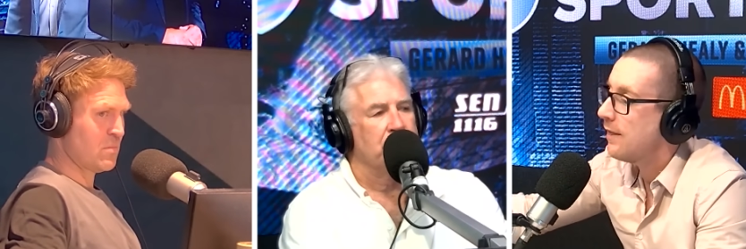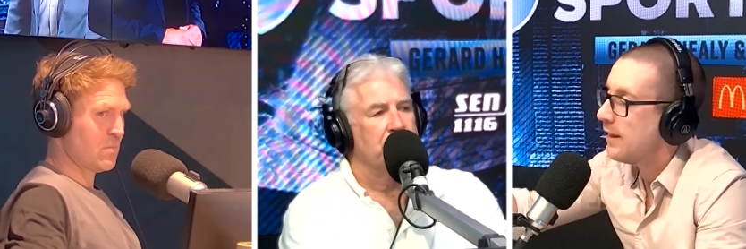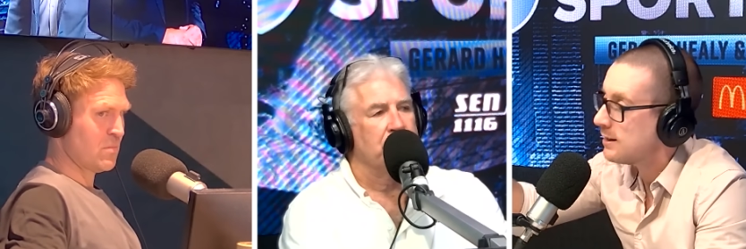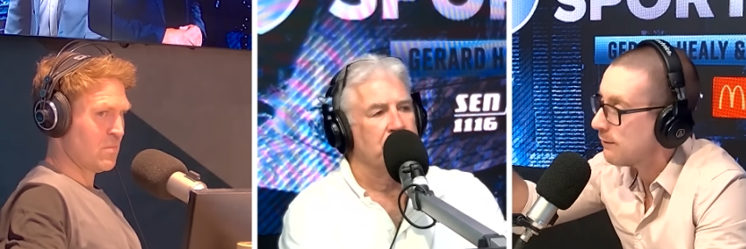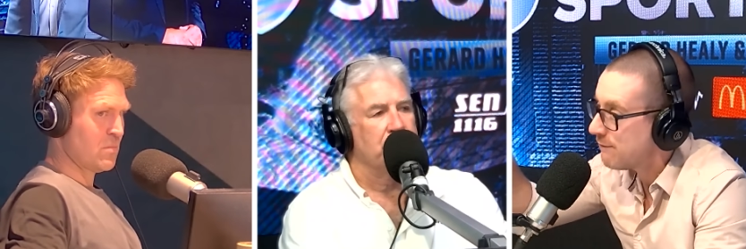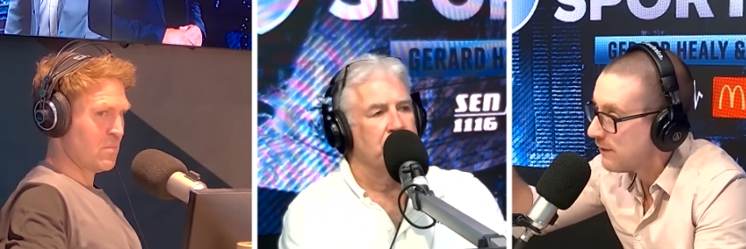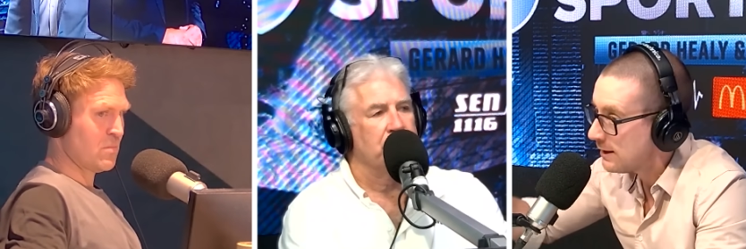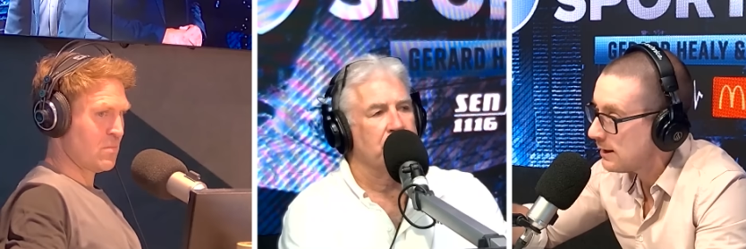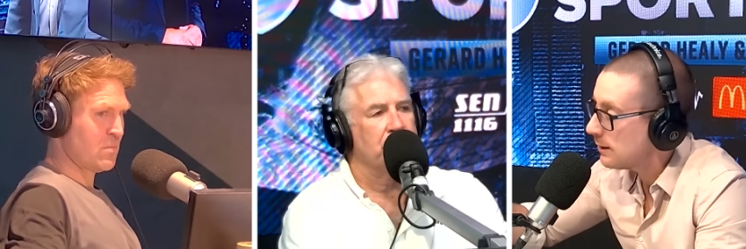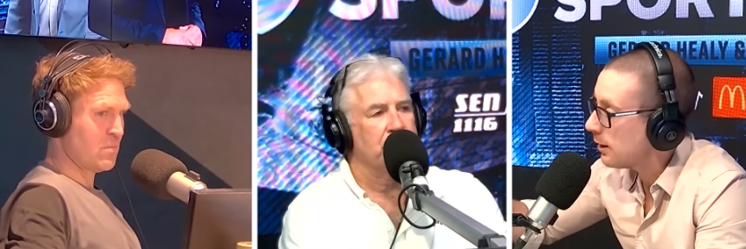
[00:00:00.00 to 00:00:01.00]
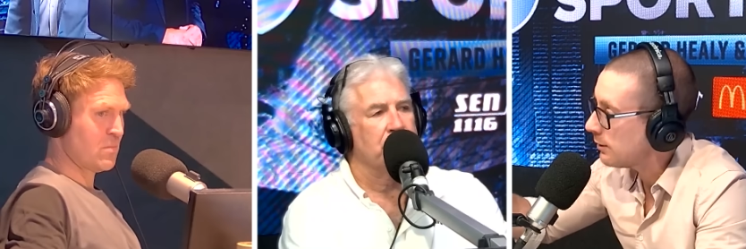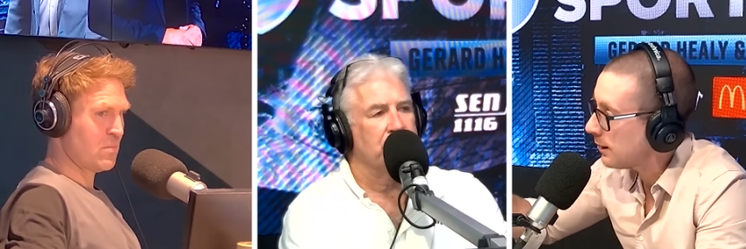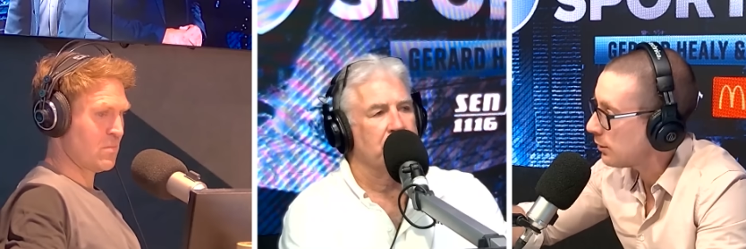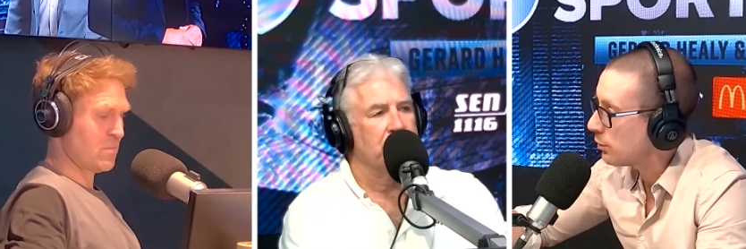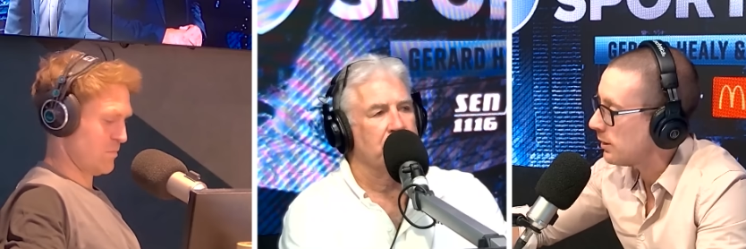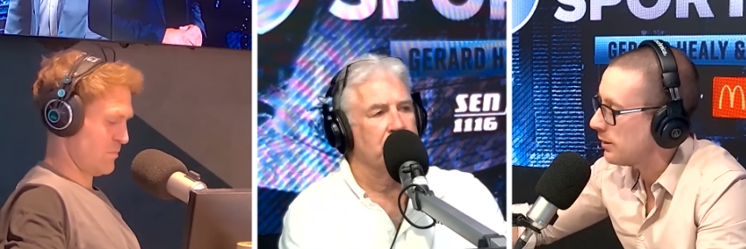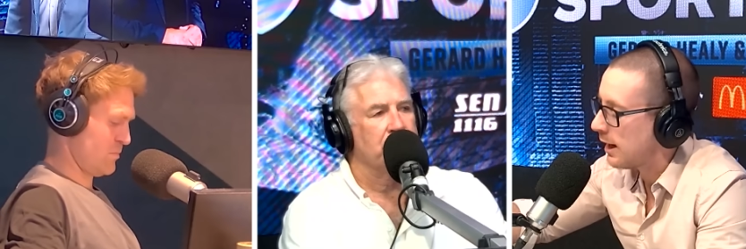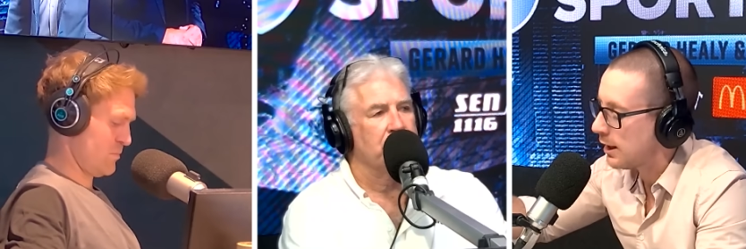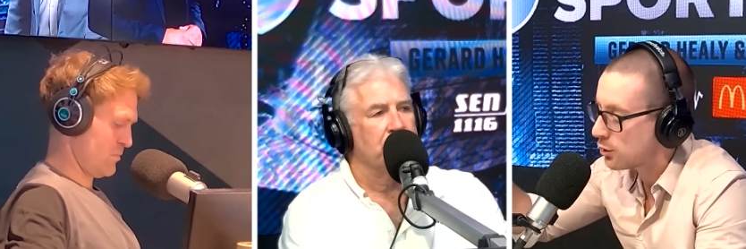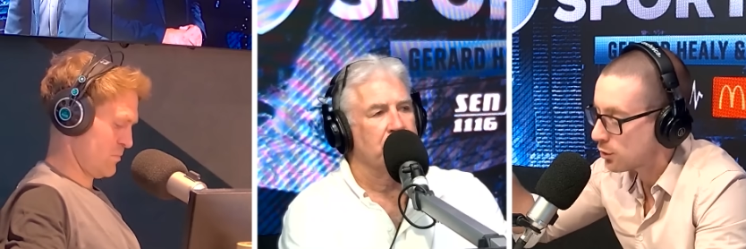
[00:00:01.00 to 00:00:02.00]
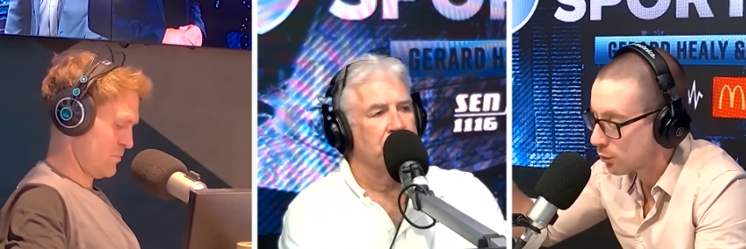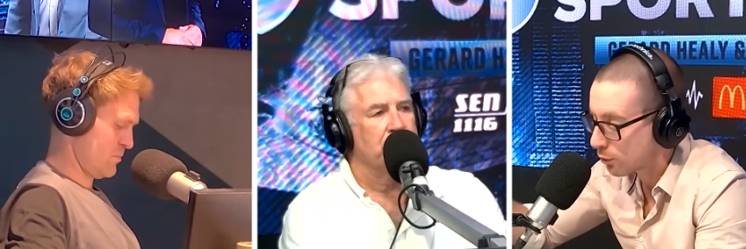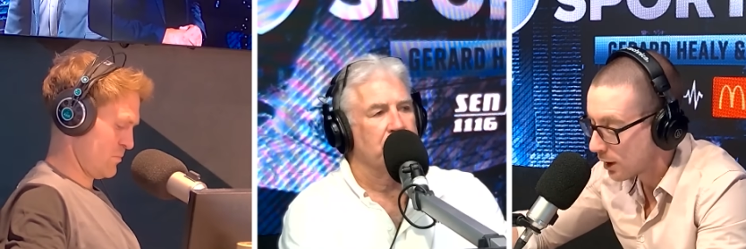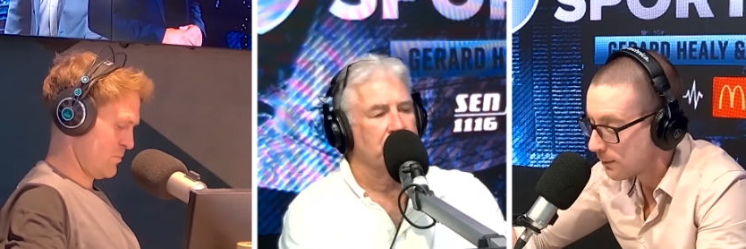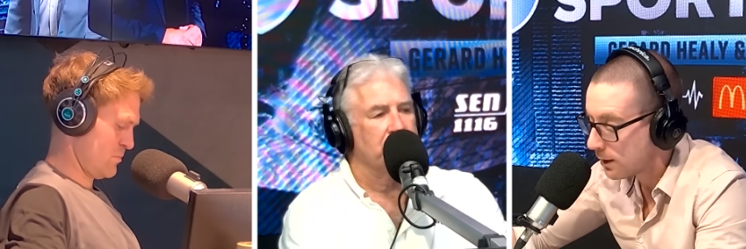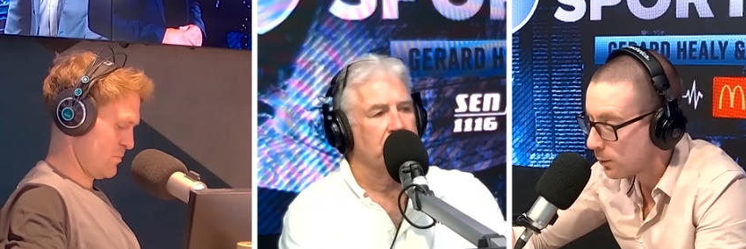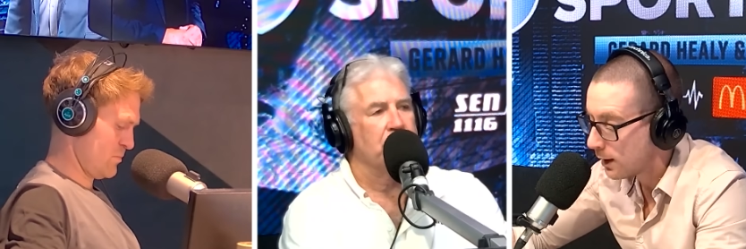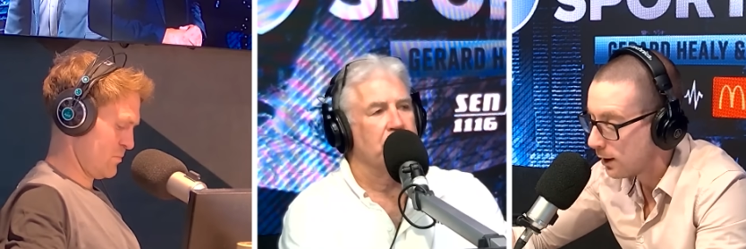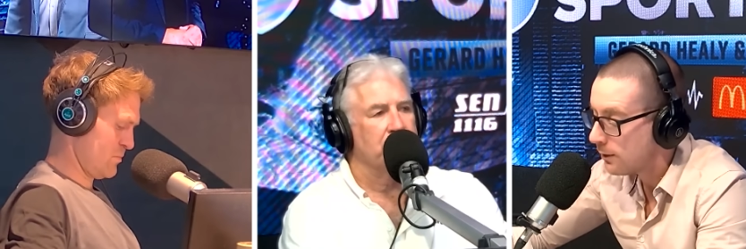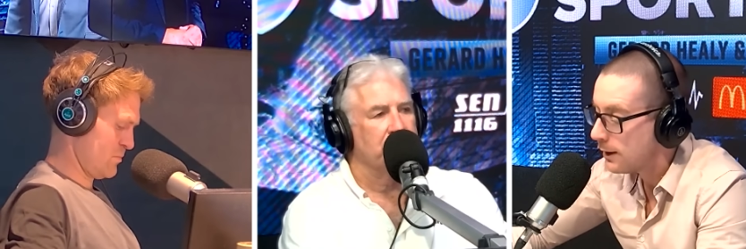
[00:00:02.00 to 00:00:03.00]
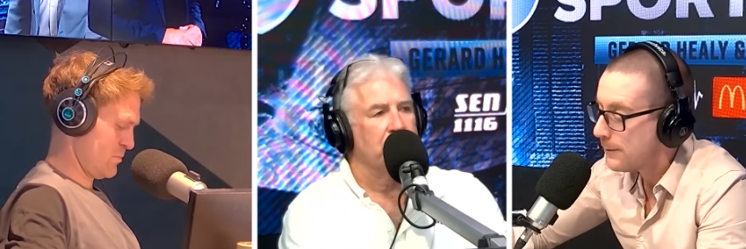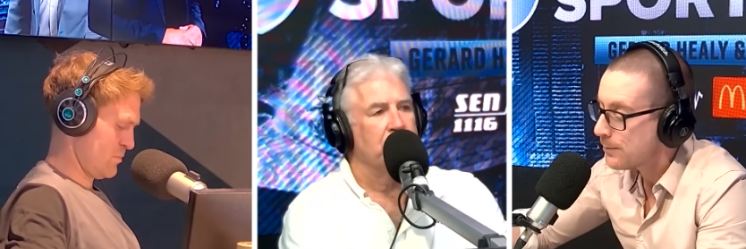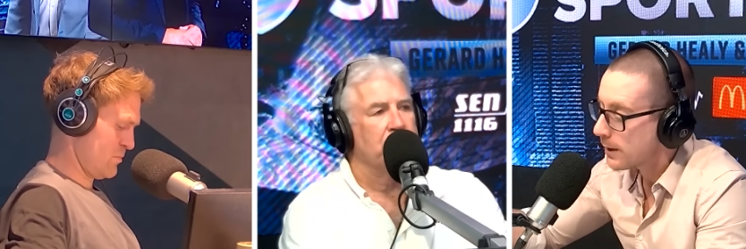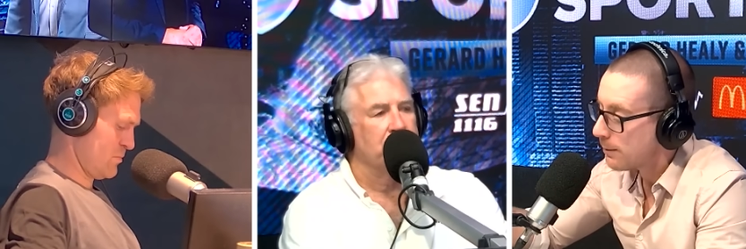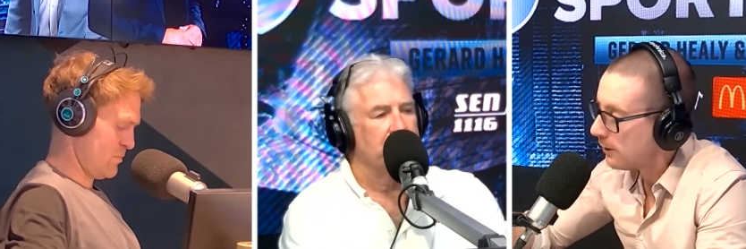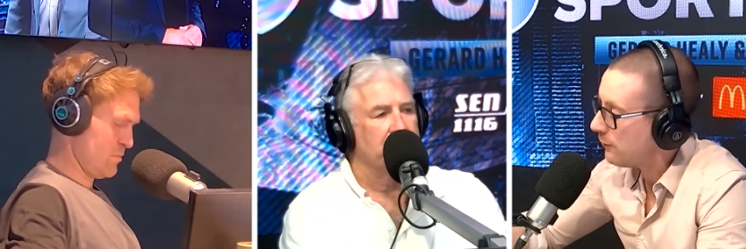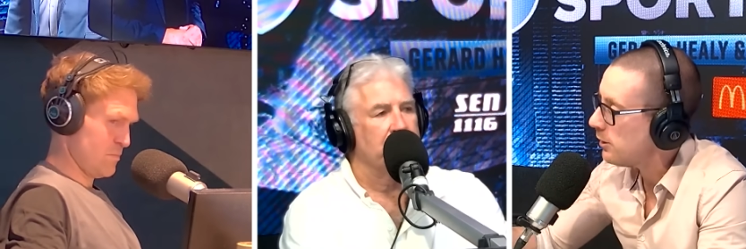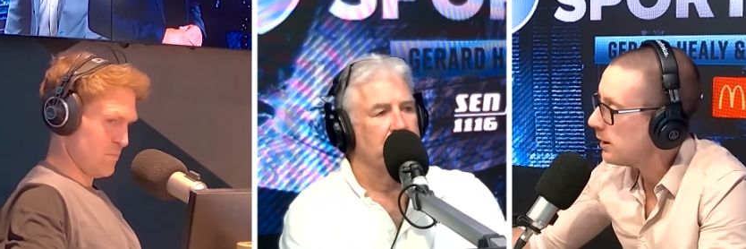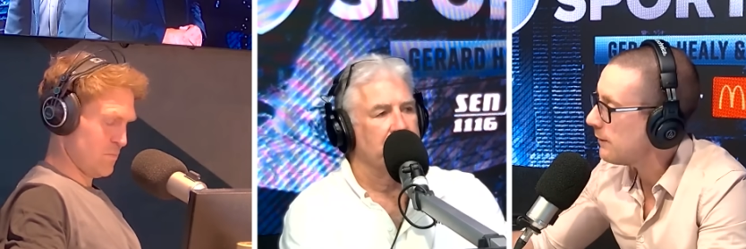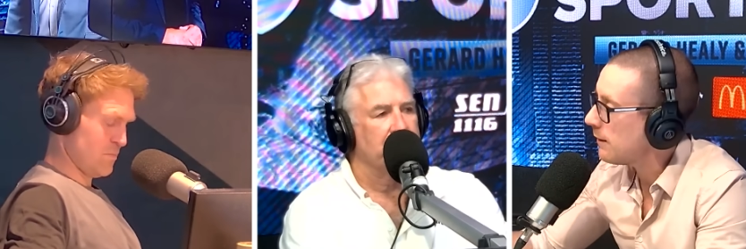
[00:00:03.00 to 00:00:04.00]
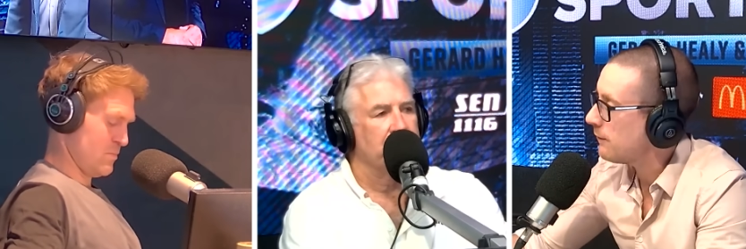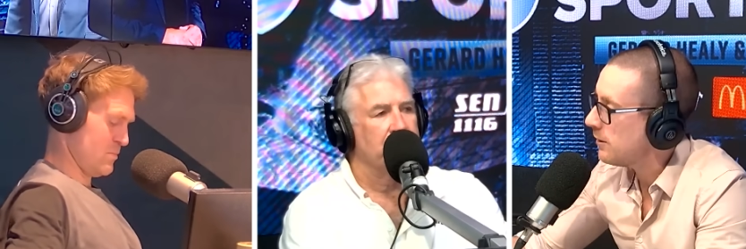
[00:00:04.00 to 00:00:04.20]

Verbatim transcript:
Speaker 1: They're defending those entries extremely well. But if you give